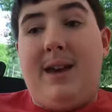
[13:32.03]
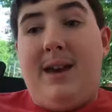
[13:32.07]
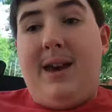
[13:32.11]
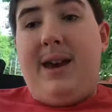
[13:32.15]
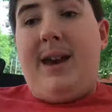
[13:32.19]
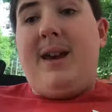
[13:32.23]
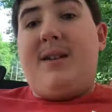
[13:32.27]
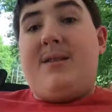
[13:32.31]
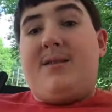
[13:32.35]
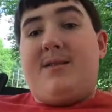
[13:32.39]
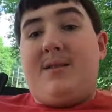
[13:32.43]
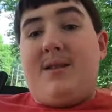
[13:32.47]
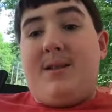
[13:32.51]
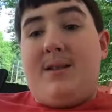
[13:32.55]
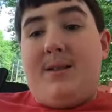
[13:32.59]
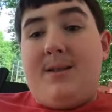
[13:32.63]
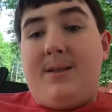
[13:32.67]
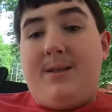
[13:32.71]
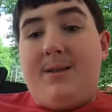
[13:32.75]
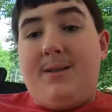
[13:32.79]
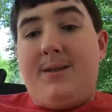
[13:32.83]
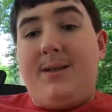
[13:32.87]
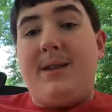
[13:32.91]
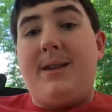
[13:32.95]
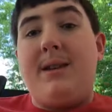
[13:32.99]
ask
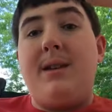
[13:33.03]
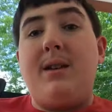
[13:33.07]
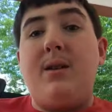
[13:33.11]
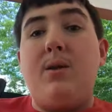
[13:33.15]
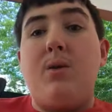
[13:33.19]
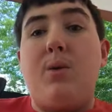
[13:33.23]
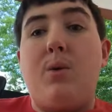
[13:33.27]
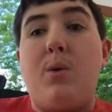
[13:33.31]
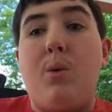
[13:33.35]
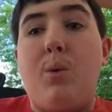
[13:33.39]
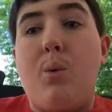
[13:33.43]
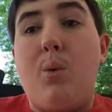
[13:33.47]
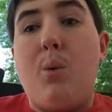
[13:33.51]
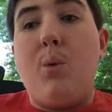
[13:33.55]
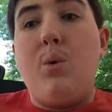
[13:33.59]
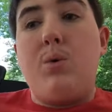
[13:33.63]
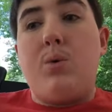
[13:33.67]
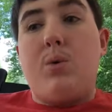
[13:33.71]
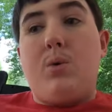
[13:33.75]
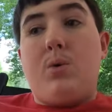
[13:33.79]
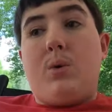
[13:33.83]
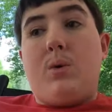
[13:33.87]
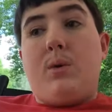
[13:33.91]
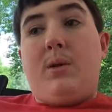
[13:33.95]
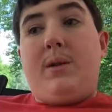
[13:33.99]
the
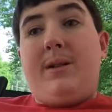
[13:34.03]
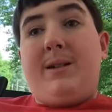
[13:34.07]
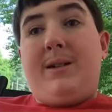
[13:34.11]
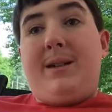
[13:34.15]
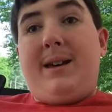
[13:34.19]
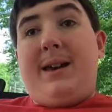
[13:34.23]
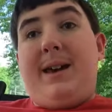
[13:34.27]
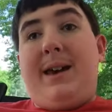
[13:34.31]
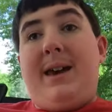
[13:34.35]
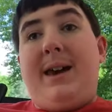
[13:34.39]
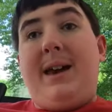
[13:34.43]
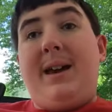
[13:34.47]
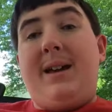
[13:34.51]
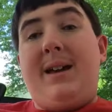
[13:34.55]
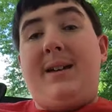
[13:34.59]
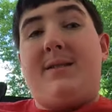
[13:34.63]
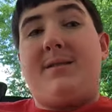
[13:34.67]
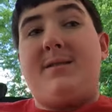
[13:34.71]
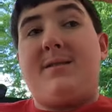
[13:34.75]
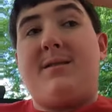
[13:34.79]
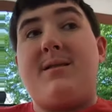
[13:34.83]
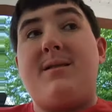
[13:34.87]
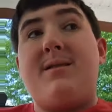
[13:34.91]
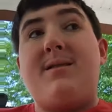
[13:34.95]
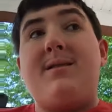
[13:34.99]
Lord,
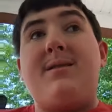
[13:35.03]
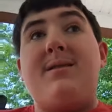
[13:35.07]
ask